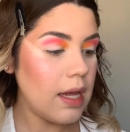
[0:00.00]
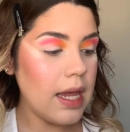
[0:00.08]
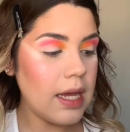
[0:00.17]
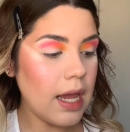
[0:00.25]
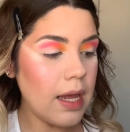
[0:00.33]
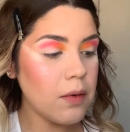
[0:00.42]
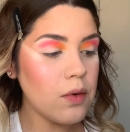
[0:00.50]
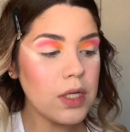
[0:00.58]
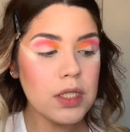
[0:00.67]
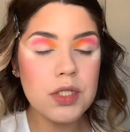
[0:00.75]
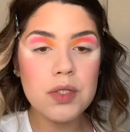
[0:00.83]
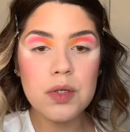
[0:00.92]
and I'm
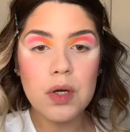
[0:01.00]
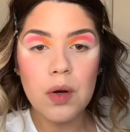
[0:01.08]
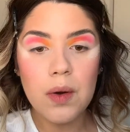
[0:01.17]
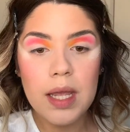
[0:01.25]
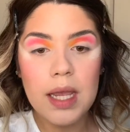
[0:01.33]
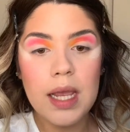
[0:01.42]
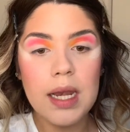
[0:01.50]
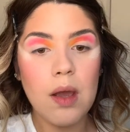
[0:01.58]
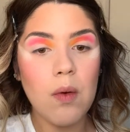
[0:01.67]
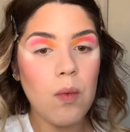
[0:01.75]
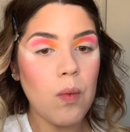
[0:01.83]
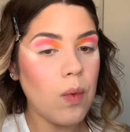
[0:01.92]
going to go in
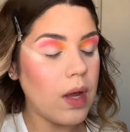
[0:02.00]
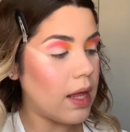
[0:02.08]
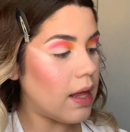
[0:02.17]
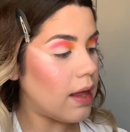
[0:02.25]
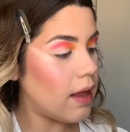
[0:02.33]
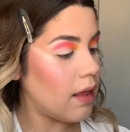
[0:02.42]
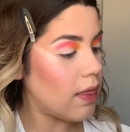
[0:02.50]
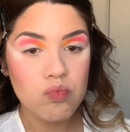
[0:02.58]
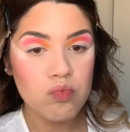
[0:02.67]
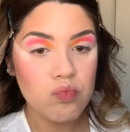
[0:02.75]
with,